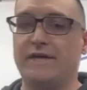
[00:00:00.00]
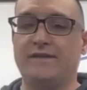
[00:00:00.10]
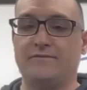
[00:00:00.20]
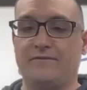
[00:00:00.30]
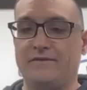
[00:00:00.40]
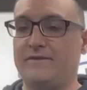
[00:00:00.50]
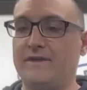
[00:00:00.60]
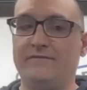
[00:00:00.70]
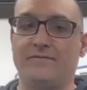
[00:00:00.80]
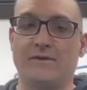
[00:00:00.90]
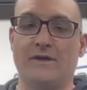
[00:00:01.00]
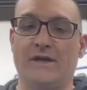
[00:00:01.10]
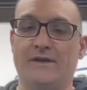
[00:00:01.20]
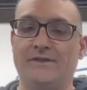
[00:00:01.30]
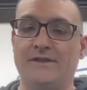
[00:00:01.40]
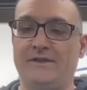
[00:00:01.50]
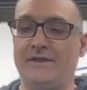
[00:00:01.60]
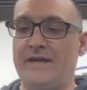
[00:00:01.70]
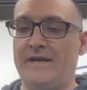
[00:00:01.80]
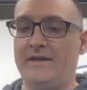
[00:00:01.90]
case at 15 for
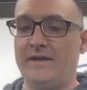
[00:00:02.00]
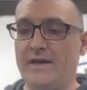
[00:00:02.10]
GTA.